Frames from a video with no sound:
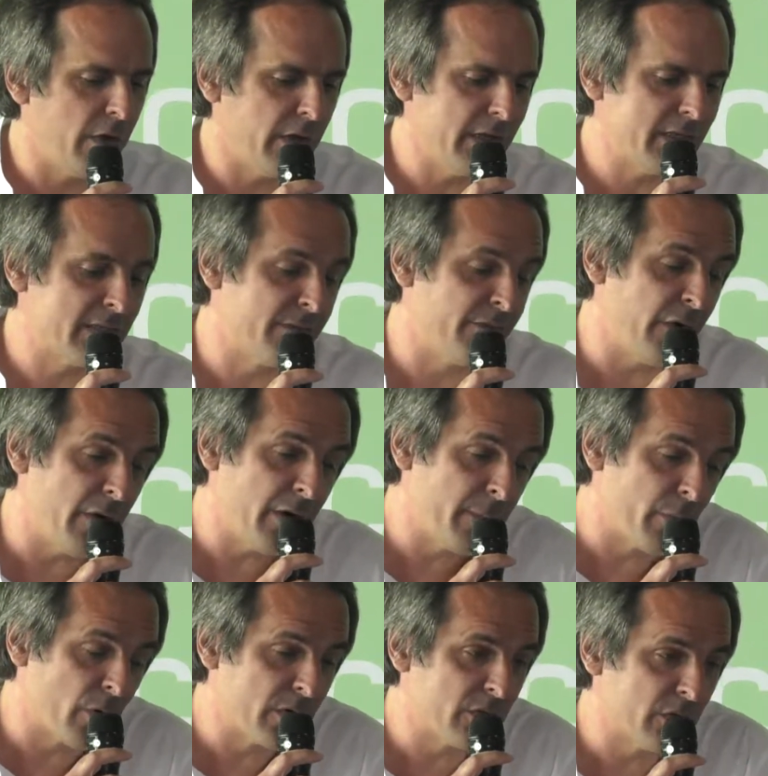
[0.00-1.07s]
it's very
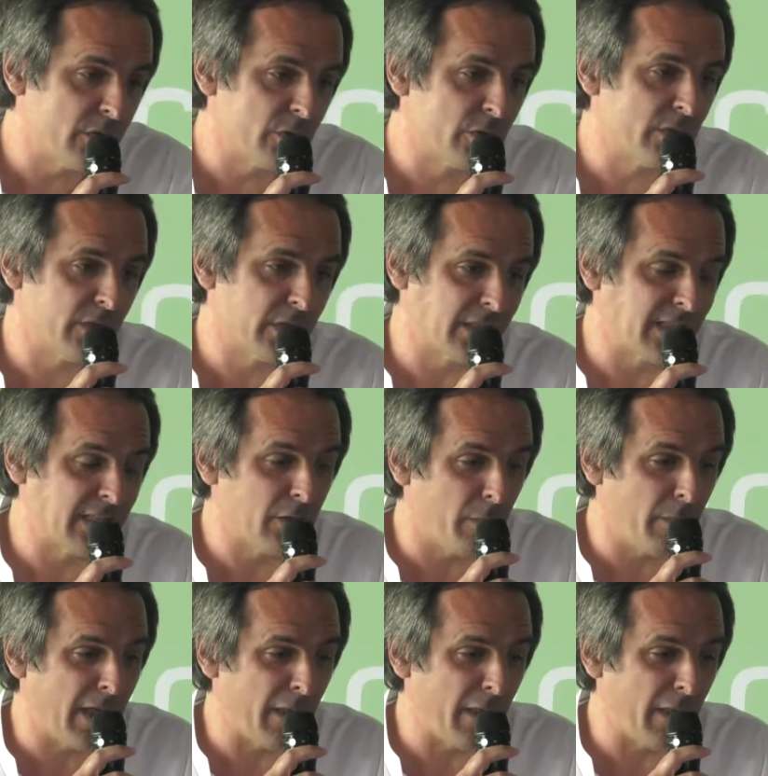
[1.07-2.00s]
important to think of,